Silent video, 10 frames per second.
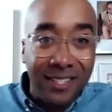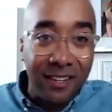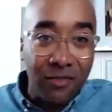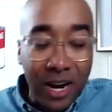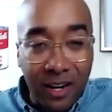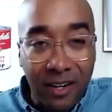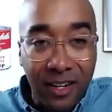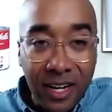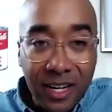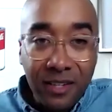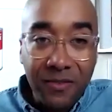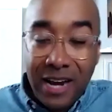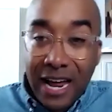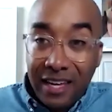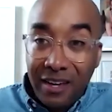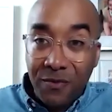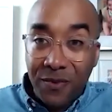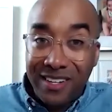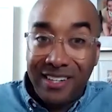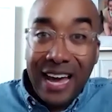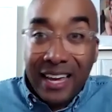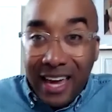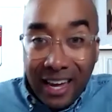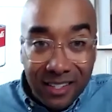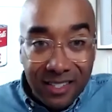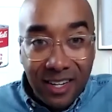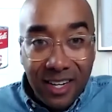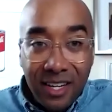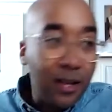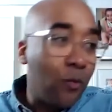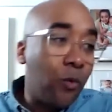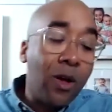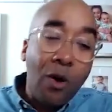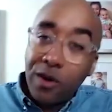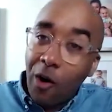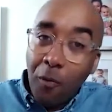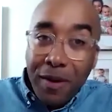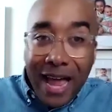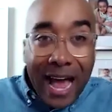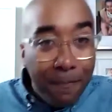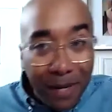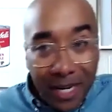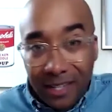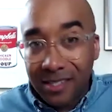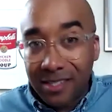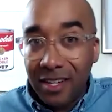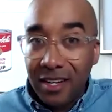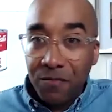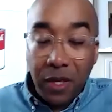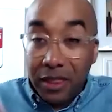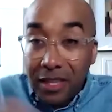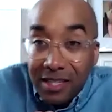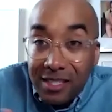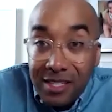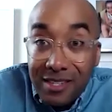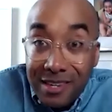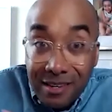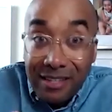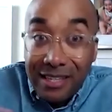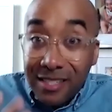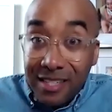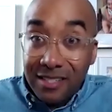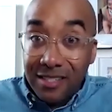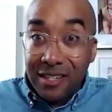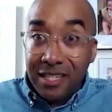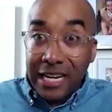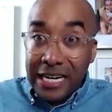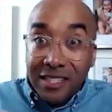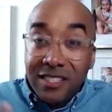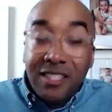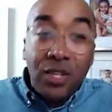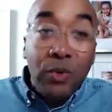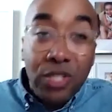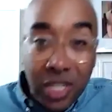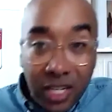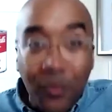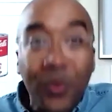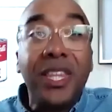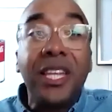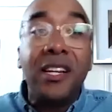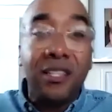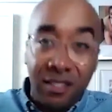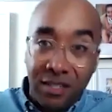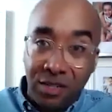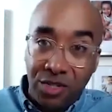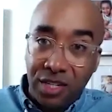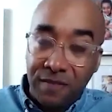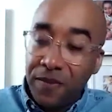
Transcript: of record for Nike for decades. Coke Open Happiness. Like, this is an institution within an institution.